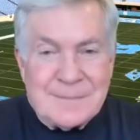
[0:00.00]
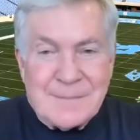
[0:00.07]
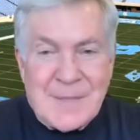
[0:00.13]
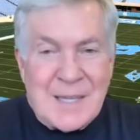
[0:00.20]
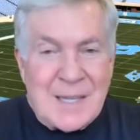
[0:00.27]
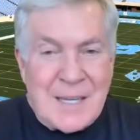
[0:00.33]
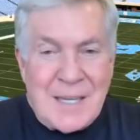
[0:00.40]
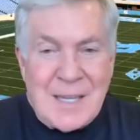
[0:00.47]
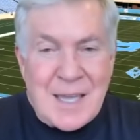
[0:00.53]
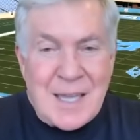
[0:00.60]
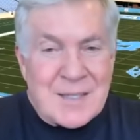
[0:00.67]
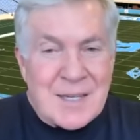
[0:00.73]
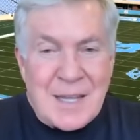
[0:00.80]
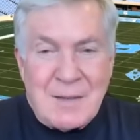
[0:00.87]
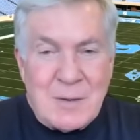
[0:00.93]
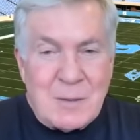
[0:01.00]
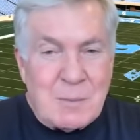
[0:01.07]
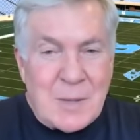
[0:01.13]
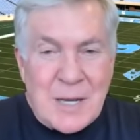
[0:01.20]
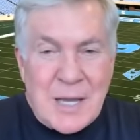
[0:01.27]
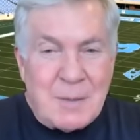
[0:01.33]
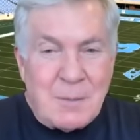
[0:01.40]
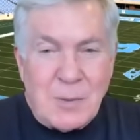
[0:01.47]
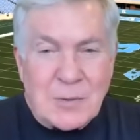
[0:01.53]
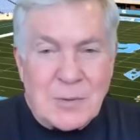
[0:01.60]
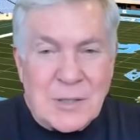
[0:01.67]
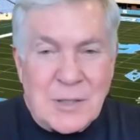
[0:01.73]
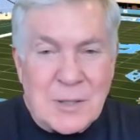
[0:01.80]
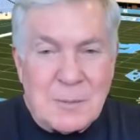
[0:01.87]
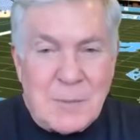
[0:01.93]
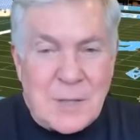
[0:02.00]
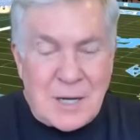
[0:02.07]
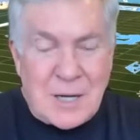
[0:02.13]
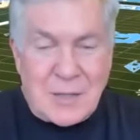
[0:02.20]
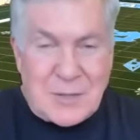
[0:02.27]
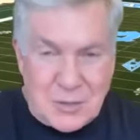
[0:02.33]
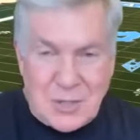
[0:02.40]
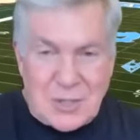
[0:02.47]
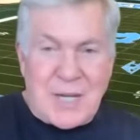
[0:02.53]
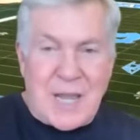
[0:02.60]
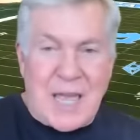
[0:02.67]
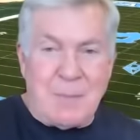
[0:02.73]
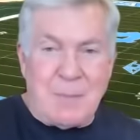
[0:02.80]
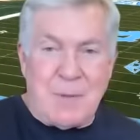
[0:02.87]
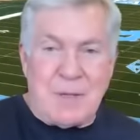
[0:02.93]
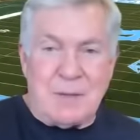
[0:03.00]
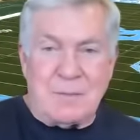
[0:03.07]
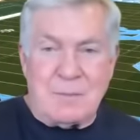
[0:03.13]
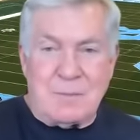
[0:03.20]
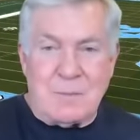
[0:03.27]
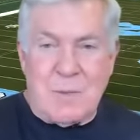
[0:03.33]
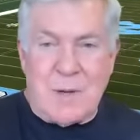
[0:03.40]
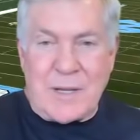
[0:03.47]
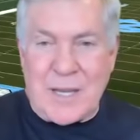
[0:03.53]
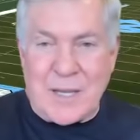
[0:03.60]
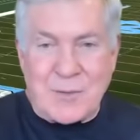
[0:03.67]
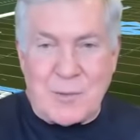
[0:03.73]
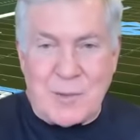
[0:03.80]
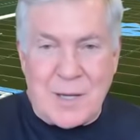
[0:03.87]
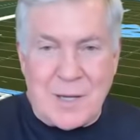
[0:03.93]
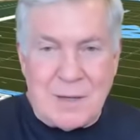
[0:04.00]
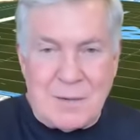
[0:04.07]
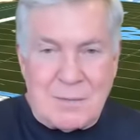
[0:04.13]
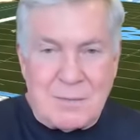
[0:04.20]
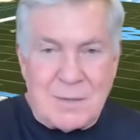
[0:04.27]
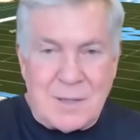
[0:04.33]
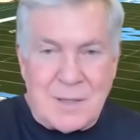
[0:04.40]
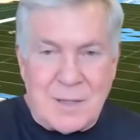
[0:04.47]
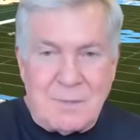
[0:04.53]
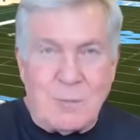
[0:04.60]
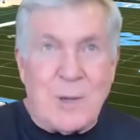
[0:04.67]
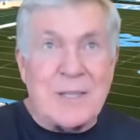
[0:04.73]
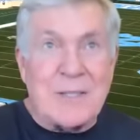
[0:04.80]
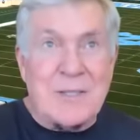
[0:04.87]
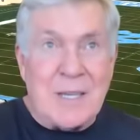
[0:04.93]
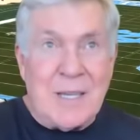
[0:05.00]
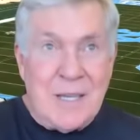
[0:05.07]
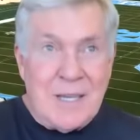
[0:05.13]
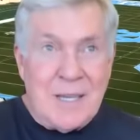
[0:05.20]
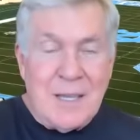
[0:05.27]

that he hasn't even been able to, because it just happened what, yesterday or the Wednesday.